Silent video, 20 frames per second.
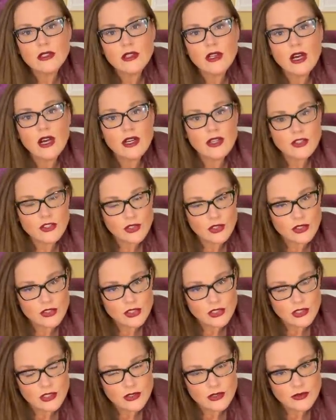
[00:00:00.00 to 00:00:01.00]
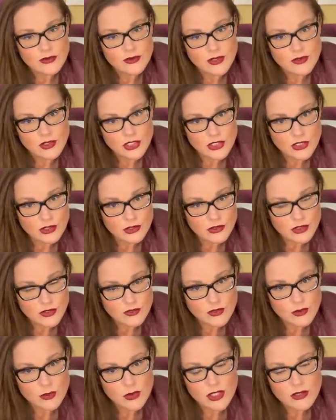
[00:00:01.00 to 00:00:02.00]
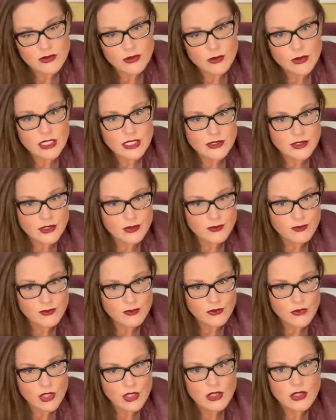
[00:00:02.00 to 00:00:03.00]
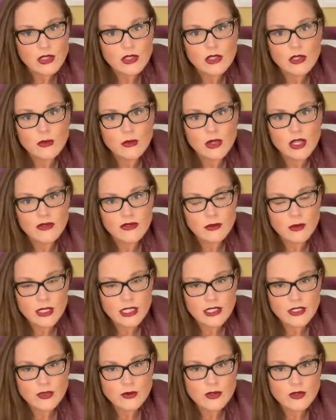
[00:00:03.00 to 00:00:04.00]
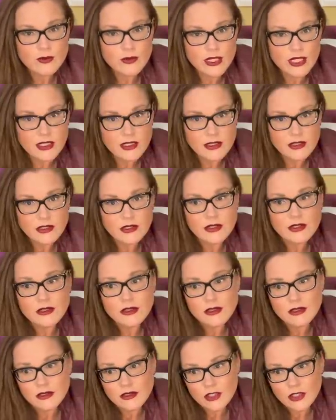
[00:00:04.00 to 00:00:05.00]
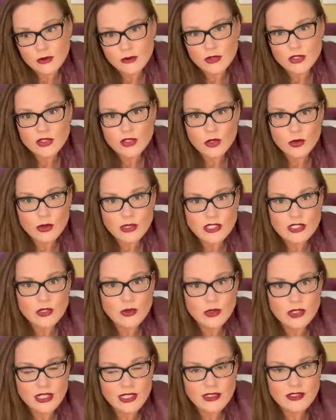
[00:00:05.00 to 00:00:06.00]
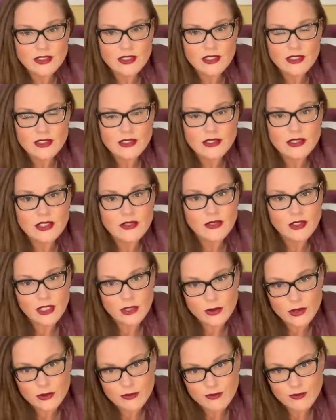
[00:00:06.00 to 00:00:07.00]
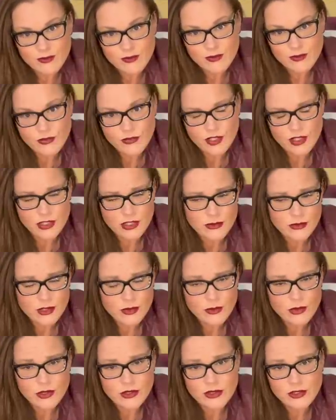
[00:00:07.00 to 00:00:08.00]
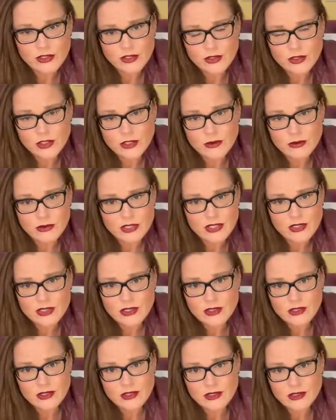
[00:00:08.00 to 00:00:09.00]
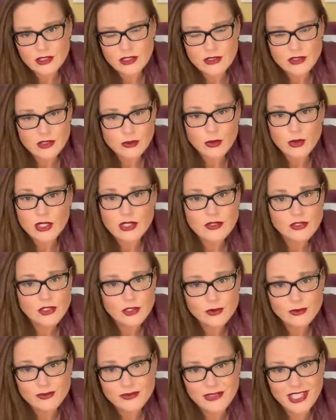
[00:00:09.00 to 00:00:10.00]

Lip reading: I charge $150 for private readings. Private readings with me almost always go in excess of an hour. You know my work on YouTube, this is not a surprise to you.